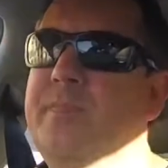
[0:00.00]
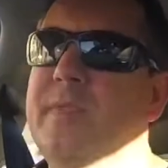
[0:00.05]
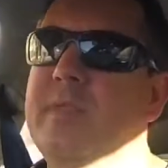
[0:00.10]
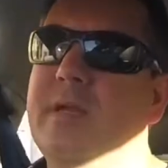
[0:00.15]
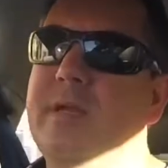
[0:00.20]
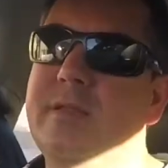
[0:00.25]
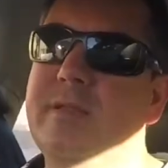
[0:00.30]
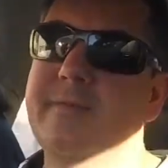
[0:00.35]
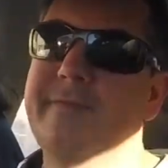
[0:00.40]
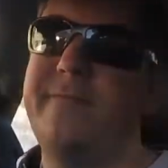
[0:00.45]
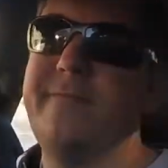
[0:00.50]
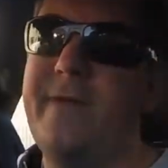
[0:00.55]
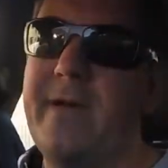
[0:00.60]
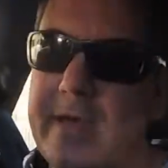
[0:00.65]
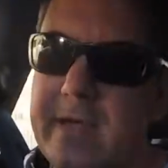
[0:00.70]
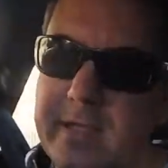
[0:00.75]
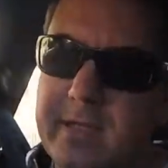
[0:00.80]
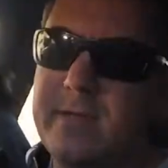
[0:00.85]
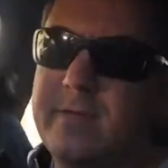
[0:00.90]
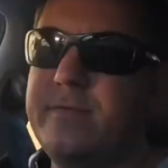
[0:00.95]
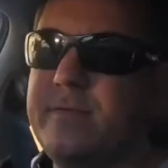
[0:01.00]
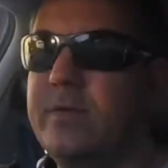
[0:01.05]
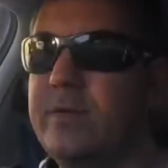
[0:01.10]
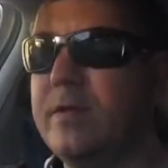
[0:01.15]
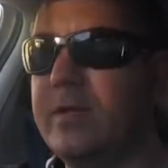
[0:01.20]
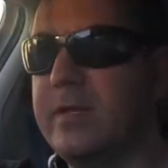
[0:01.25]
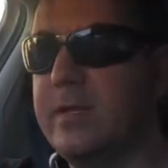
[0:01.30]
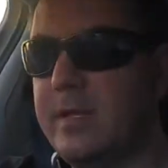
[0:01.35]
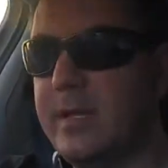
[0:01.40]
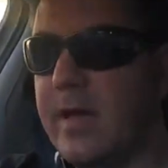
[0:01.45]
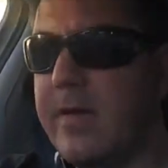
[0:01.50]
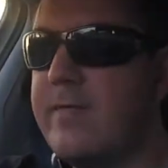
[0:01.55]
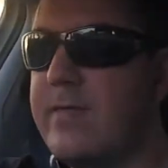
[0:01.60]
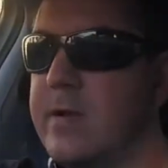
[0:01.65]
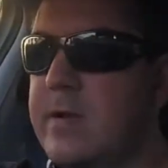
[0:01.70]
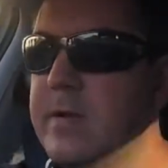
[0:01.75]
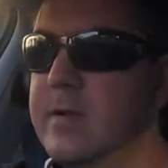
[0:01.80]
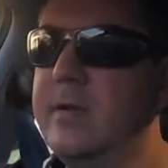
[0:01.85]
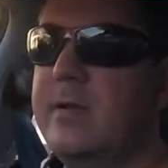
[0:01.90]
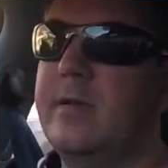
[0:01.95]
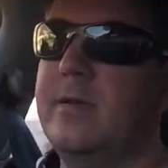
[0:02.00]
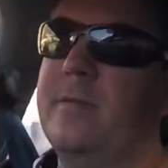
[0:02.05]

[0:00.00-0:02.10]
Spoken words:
It's a facelift to the 7.